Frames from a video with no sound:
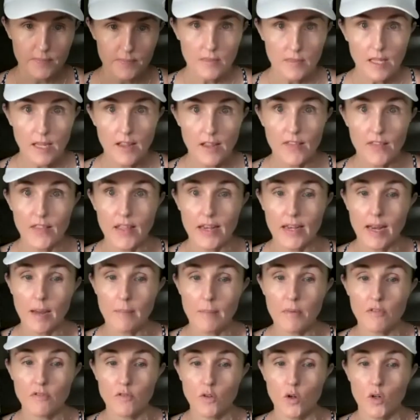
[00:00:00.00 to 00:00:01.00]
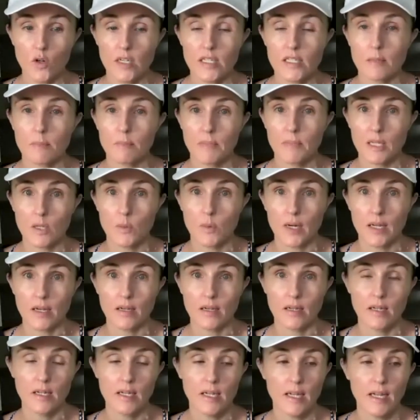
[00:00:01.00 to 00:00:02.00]
And then number 4 is a big one.
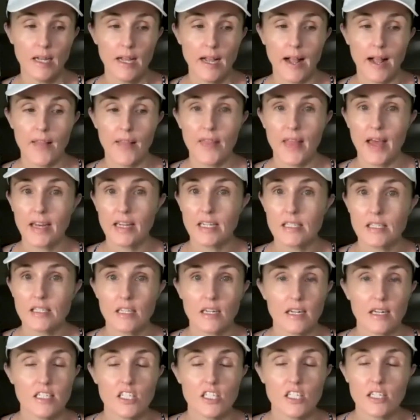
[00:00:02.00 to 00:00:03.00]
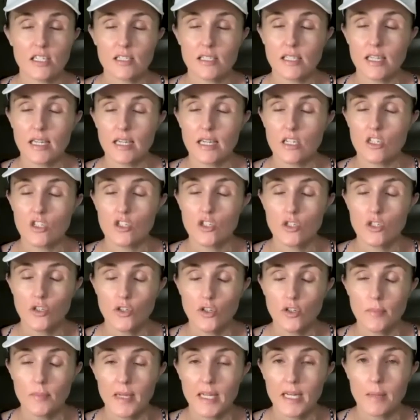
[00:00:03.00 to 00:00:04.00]
And that is that I just see
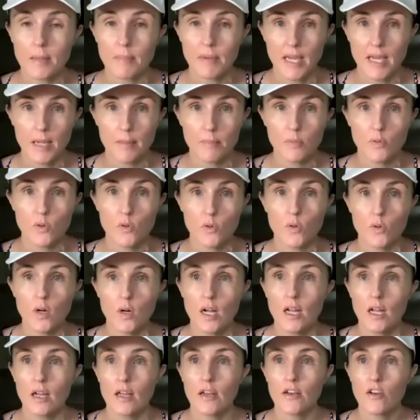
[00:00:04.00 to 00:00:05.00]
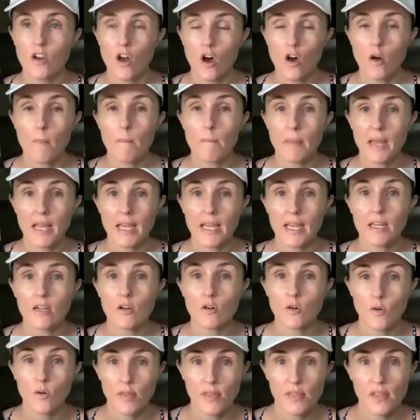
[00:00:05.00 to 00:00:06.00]
too many people not being
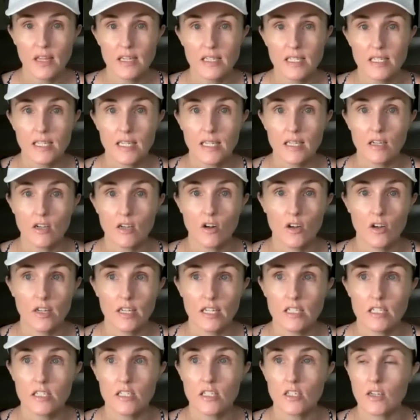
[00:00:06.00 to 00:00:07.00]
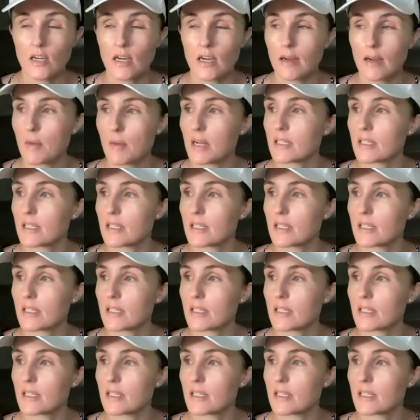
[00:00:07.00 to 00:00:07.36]
authentic on Instagram.